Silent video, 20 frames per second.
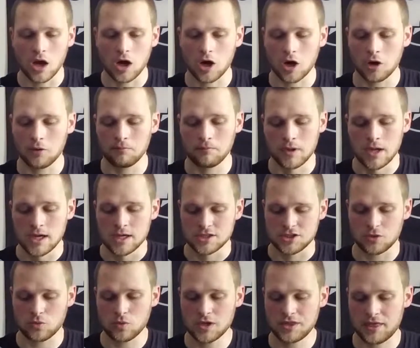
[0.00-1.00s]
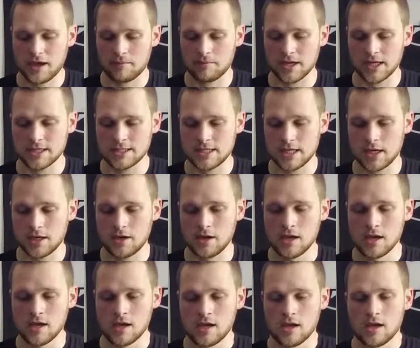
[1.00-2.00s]
So with that being said,
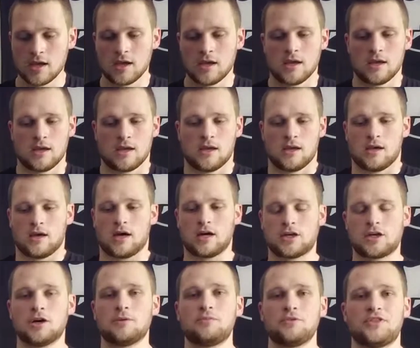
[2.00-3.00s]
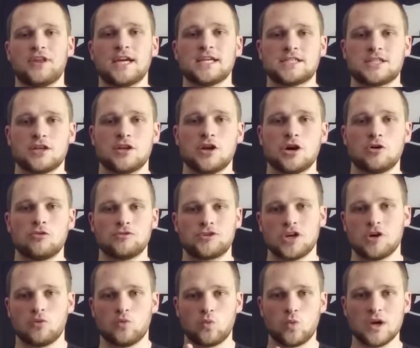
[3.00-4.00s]
a couple things to note
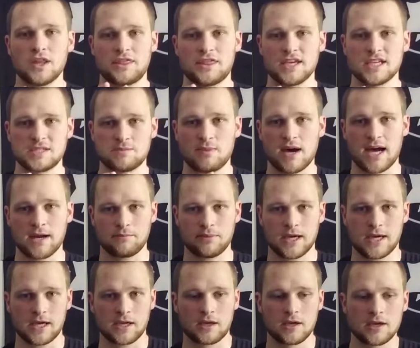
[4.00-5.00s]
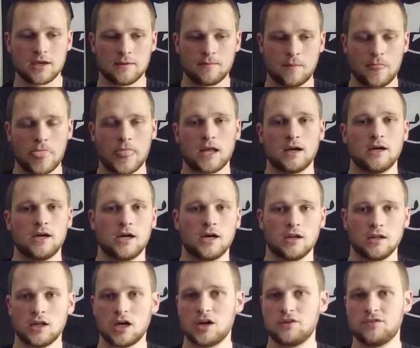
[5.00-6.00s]
with this backpack.
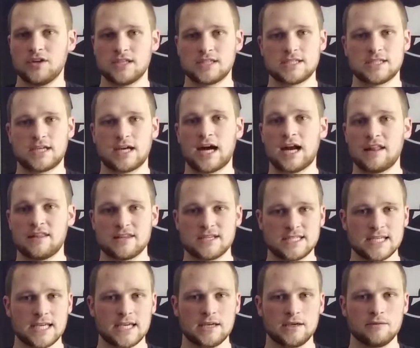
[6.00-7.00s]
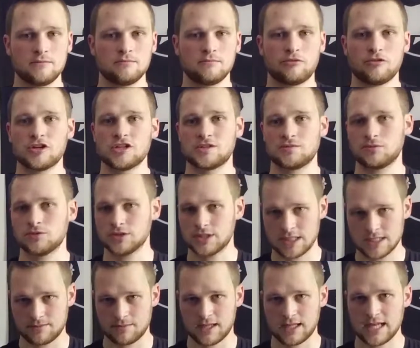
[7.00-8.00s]
A lot of it's kind of the same principles
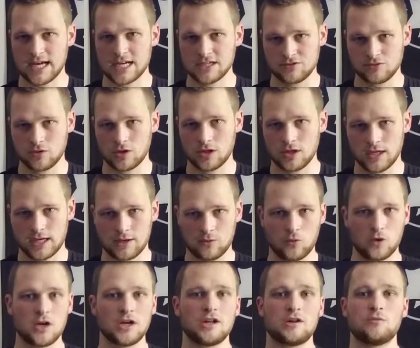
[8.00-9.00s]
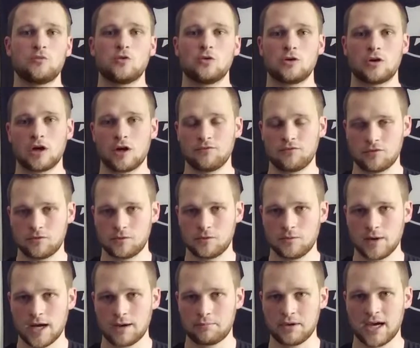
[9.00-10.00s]
as my last one. I wanted a more comfortable
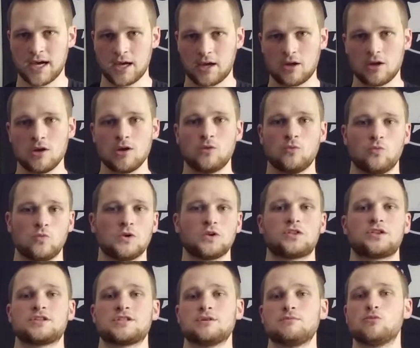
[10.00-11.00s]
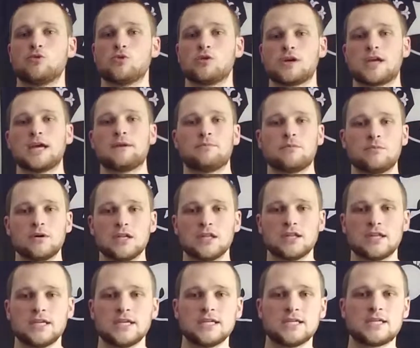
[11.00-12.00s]
backpack with some more
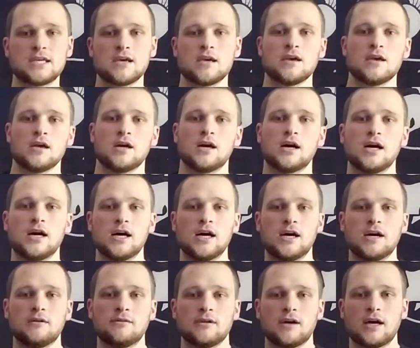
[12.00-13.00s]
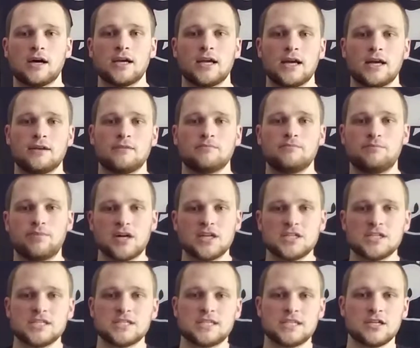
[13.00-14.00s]
capabilities. I got
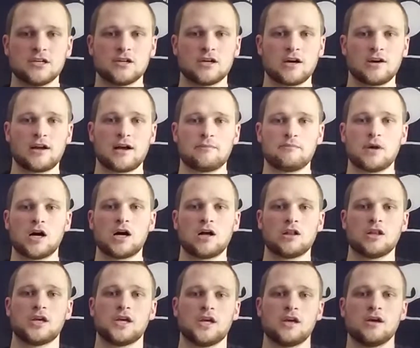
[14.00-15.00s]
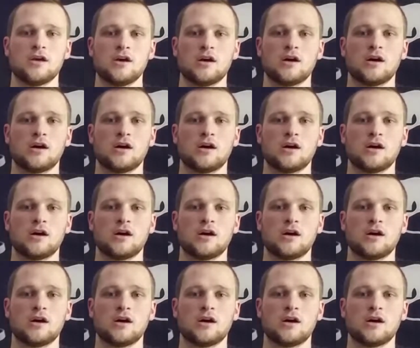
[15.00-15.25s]
bungees here, I got Molly